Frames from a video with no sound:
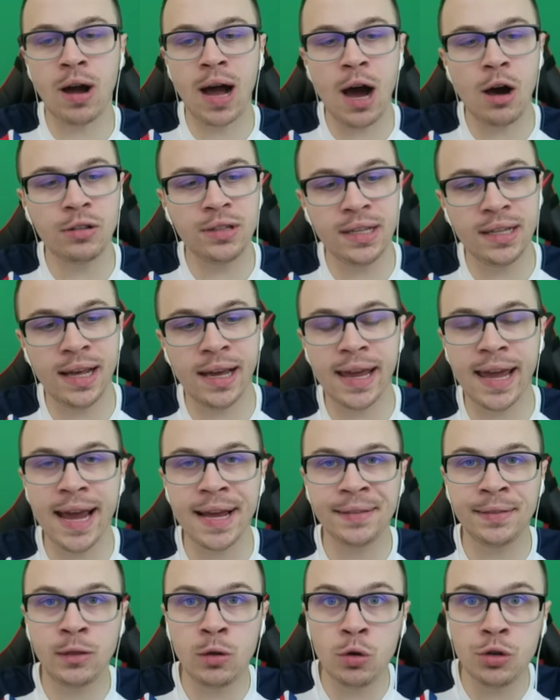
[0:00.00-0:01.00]
how did I
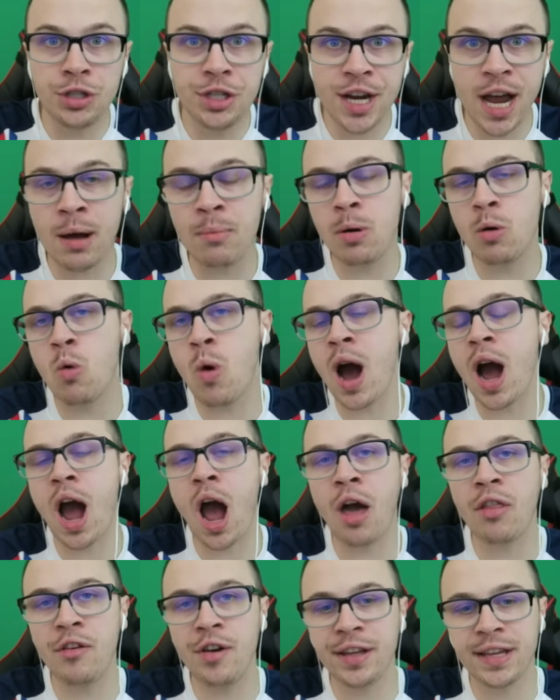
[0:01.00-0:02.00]
get two jumbo
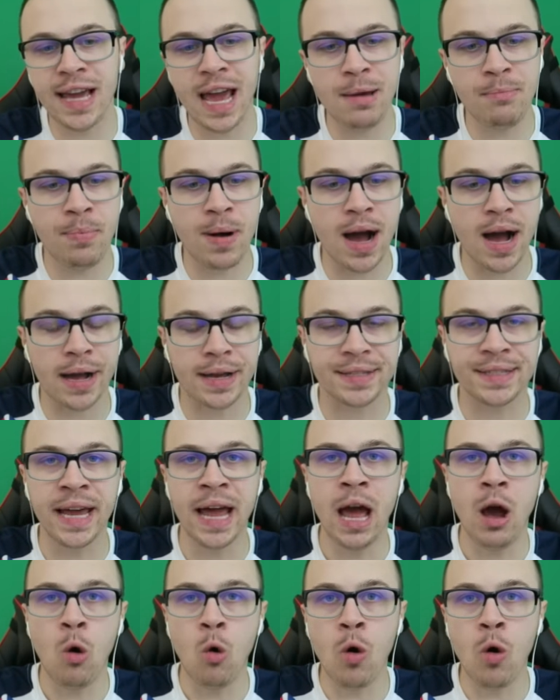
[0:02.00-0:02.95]
100k packs?